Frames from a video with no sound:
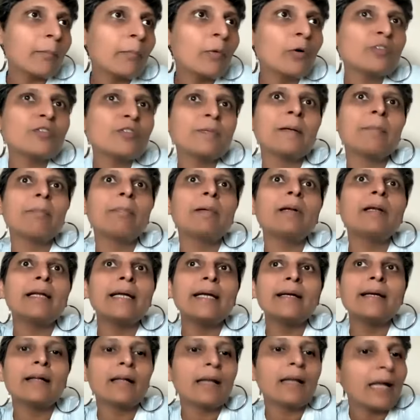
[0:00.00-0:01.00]
most people
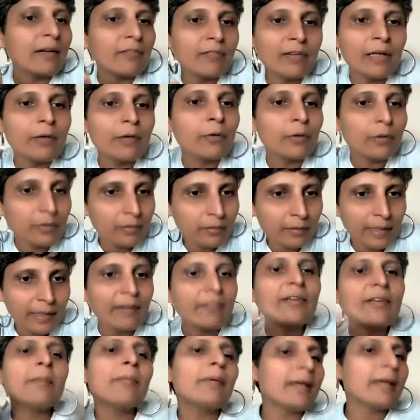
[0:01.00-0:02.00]
need a livelihood
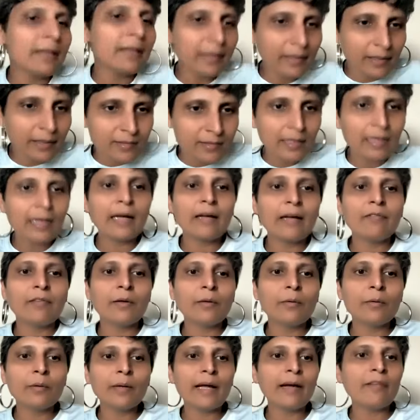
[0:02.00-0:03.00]
everybody needs a
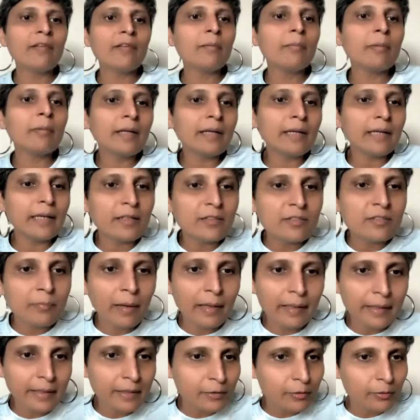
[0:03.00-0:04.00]
livelihood everybody needs
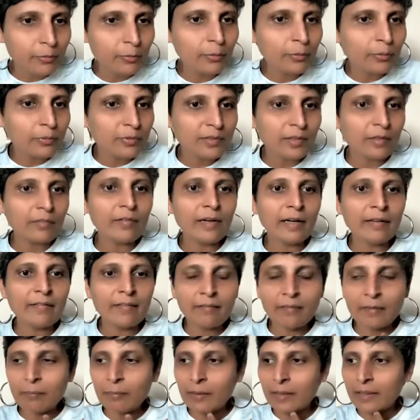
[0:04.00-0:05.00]
money to
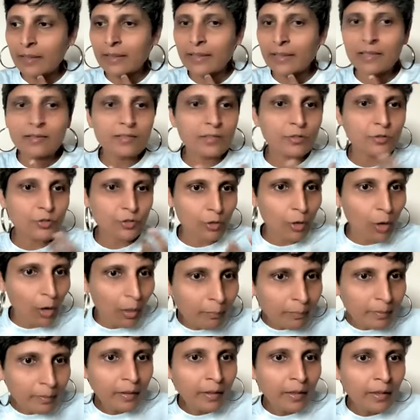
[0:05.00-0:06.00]
survive everybody needs a
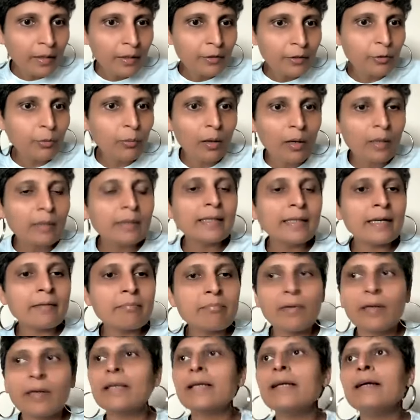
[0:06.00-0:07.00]
job to earn
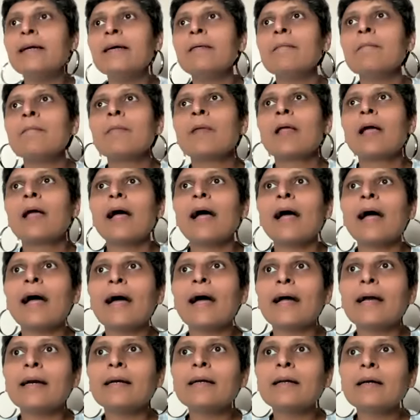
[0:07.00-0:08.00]
that money
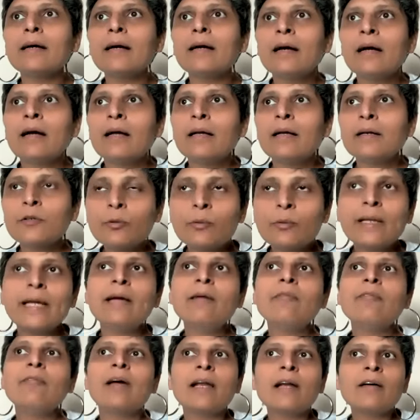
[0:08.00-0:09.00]
and
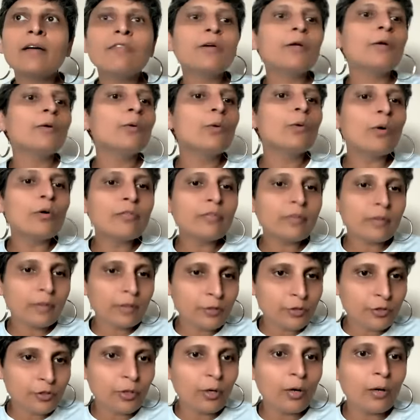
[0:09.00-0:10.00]
today wherever you go for
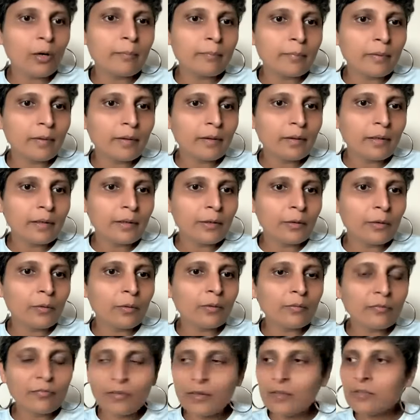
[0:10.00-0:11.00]
a job you
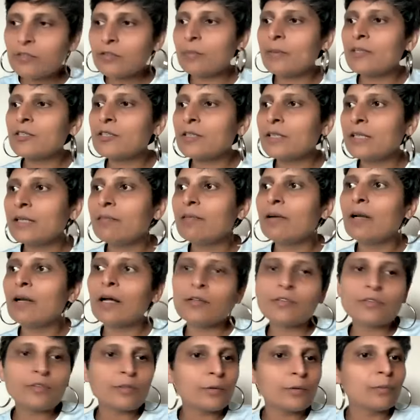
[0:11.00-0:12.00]
know first question they
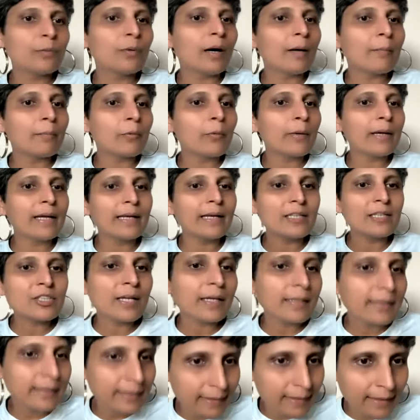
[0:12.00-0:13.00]
will ask you apko
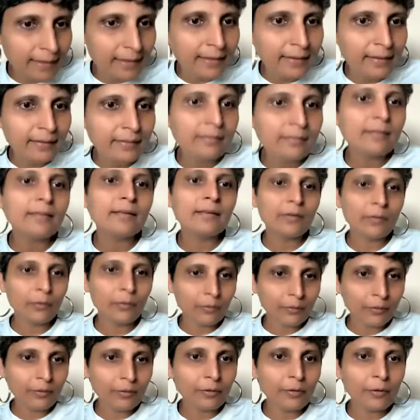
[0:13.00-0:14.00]
english aati hai
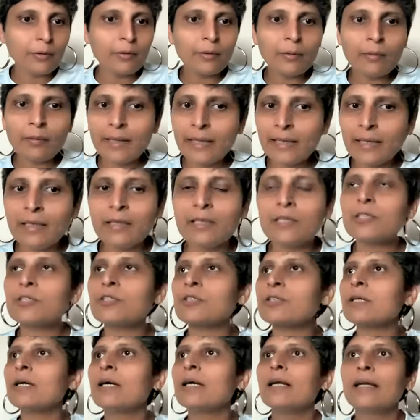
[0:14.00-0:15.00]
you know do you know
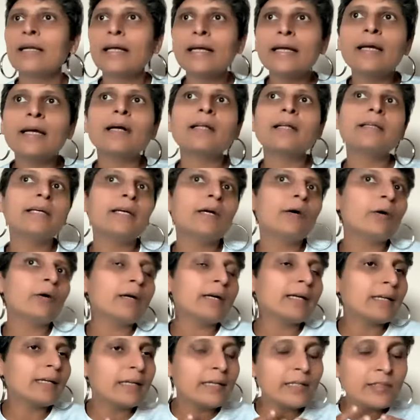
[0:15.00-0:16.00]
english nahi aati or
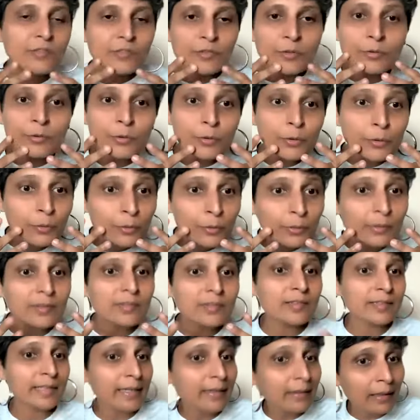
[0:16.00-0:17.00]
at least you do you know
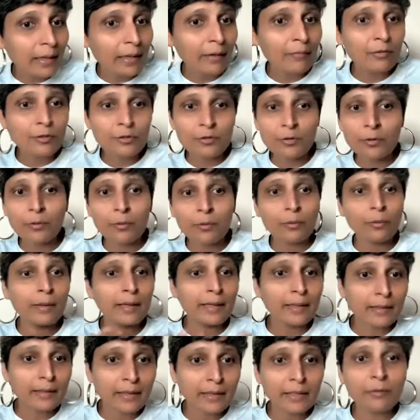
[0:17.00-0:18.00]
the state language do you know
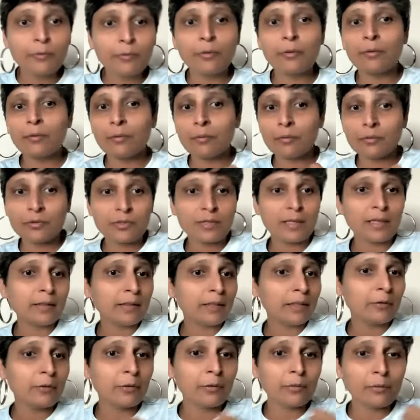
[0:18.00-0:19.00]
hindi do you know
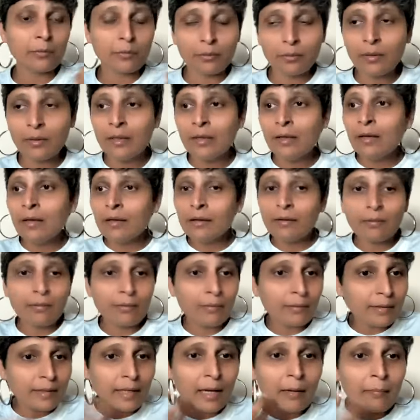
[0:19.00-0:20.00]
gujarati do you know you
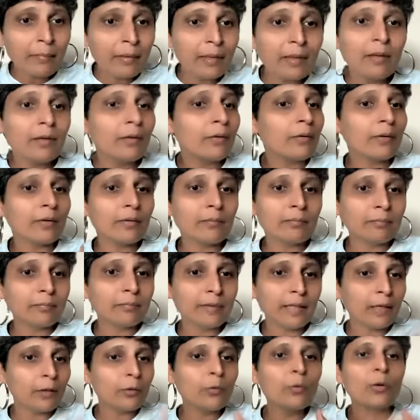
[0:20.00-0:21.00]
know tamil or
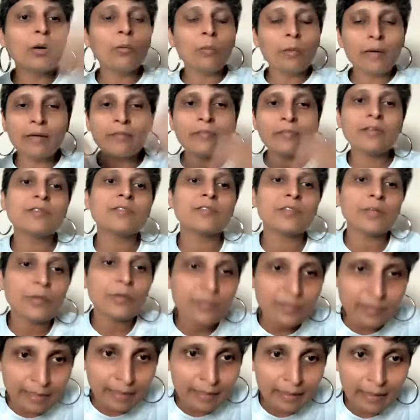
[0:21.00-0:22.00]
telugu or whatever is
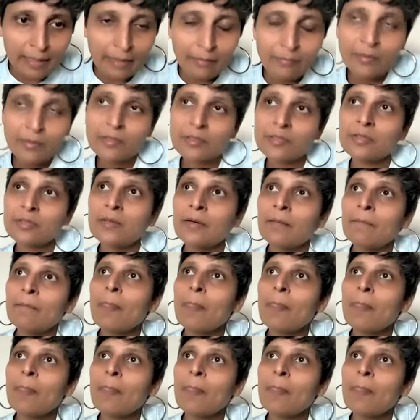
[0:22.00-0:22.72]
your state language